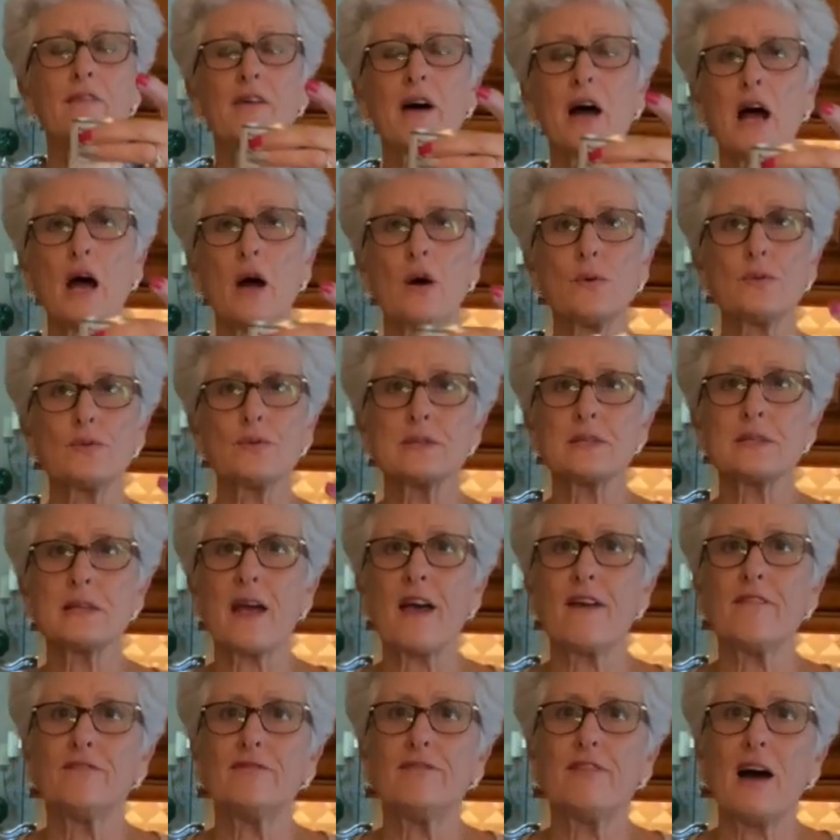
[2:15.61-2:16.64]
ounce
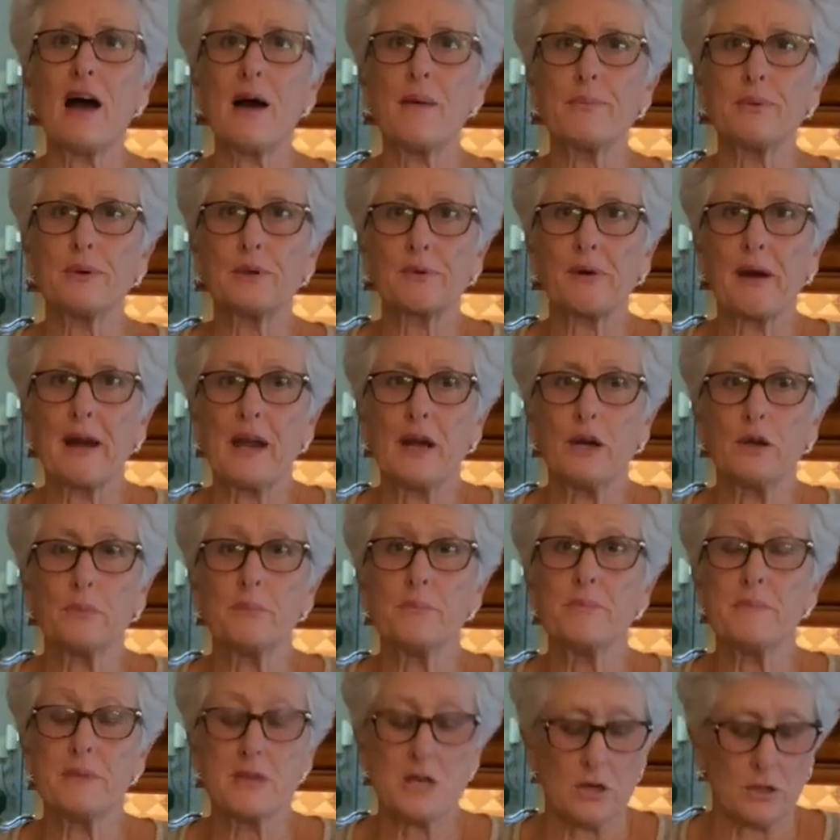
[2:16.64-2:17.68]
evaporated
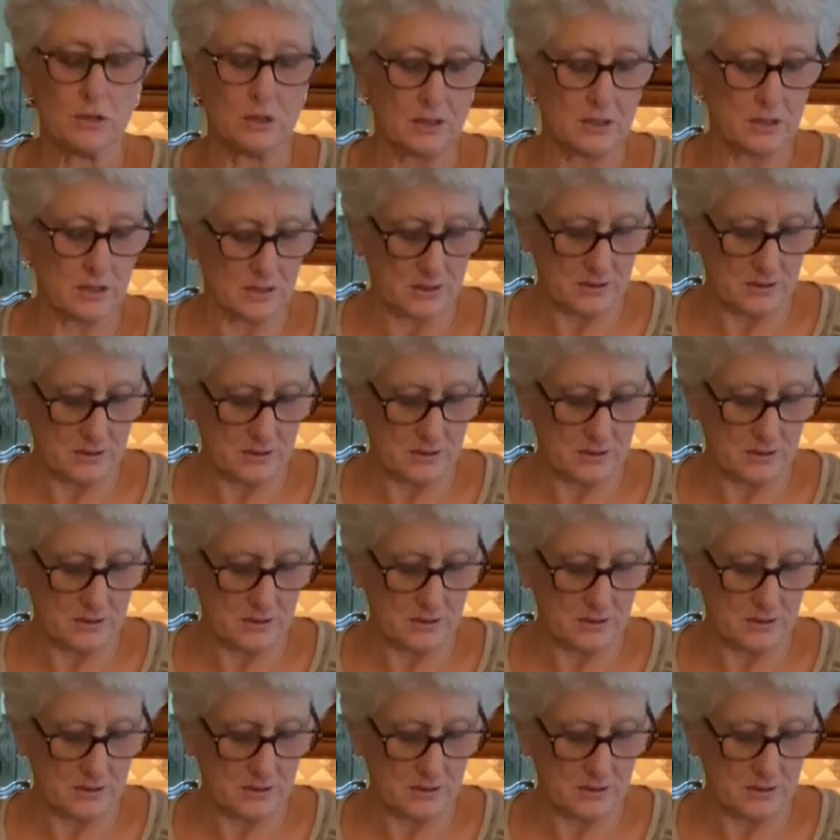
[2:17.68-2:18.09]
milk.